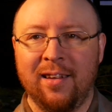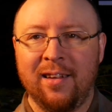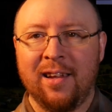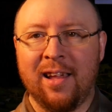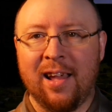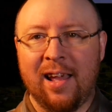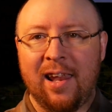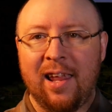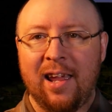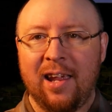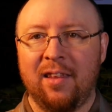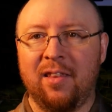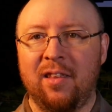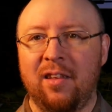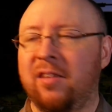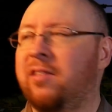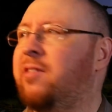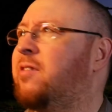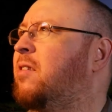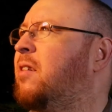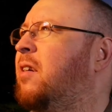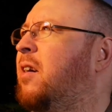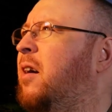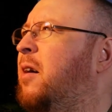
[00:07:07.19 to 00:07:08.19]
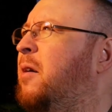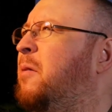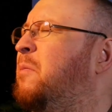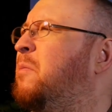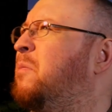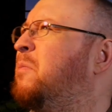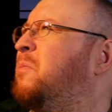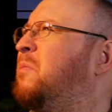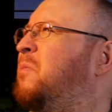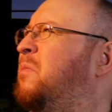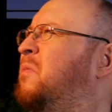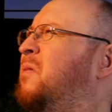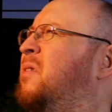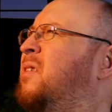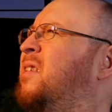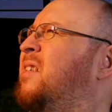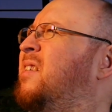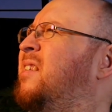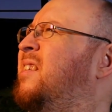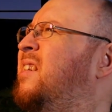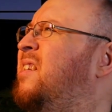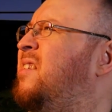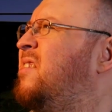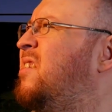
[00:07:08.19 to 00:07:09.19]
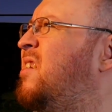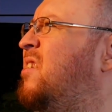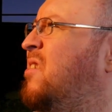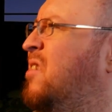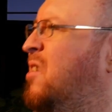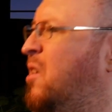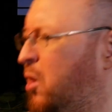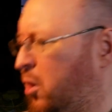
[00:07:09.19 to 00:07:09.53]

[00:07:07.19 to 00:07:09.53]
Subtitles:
I like this. This doesn't